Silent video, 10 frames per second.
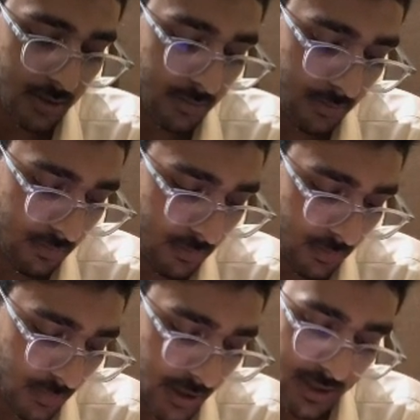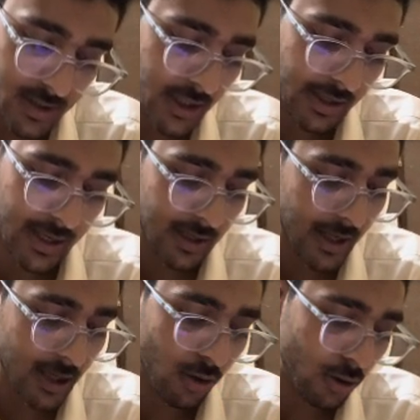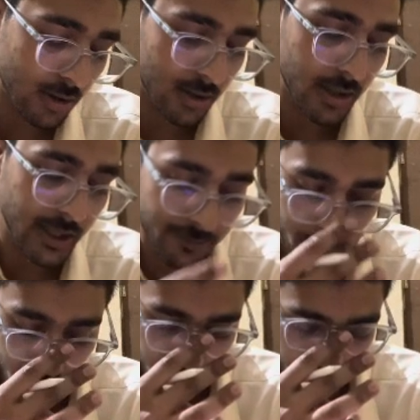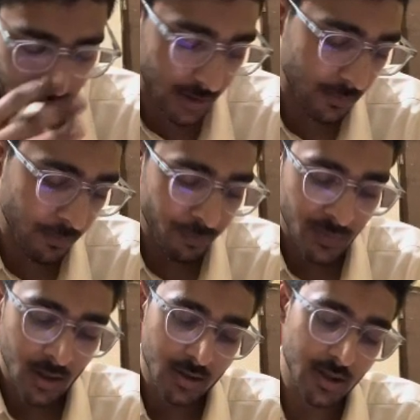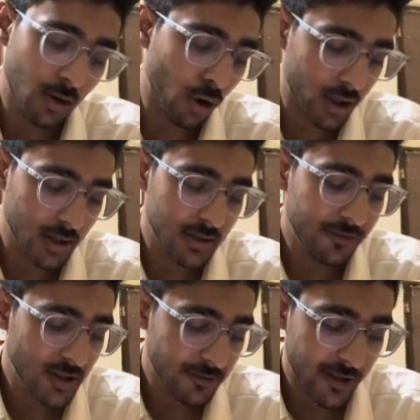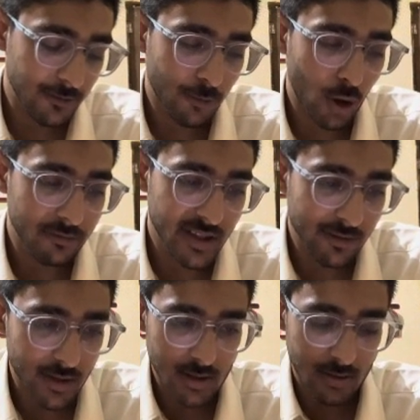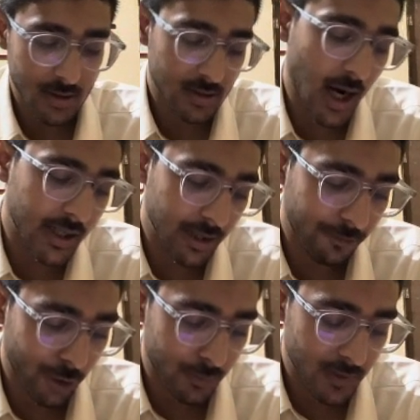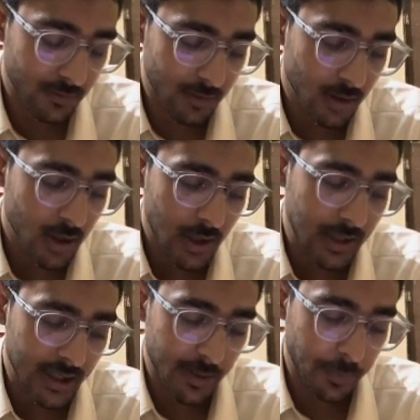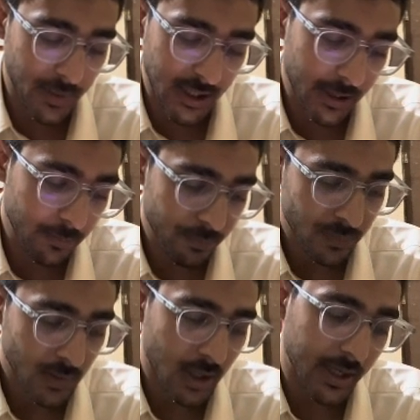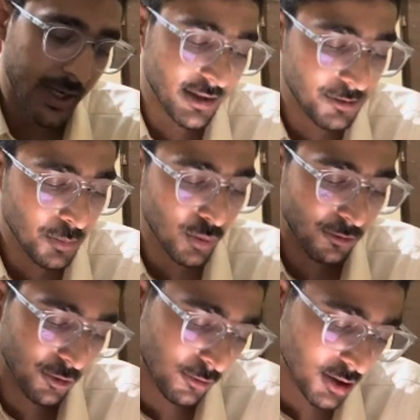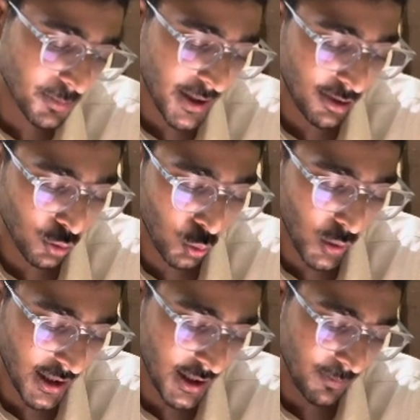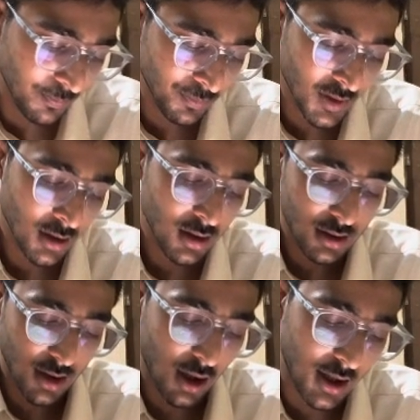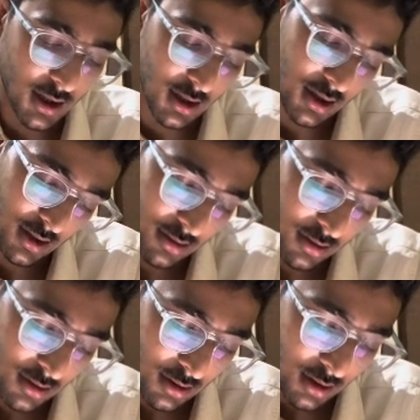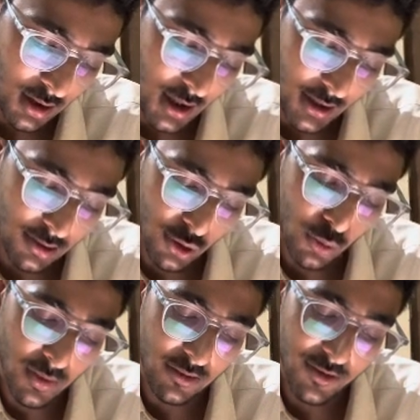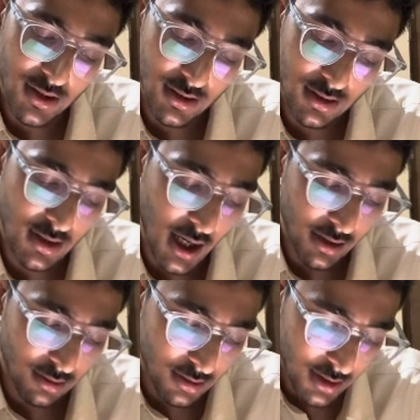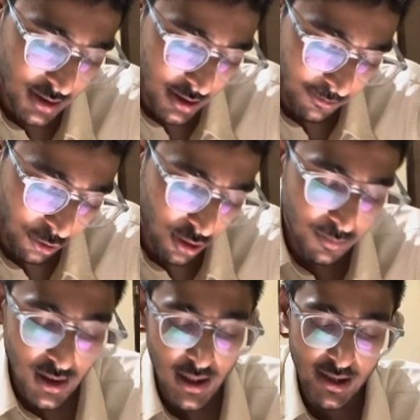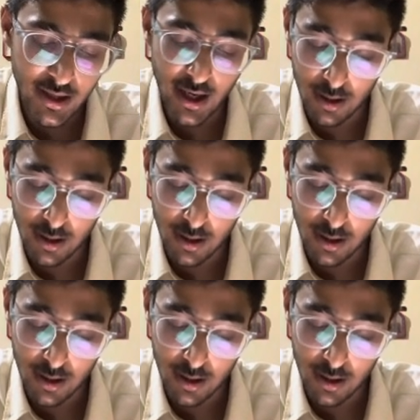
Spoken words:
there is a trend like in men 1, the organs which were involved, they were starting from the letter P, and we move towards men 2A, the a tumor which started from the letter M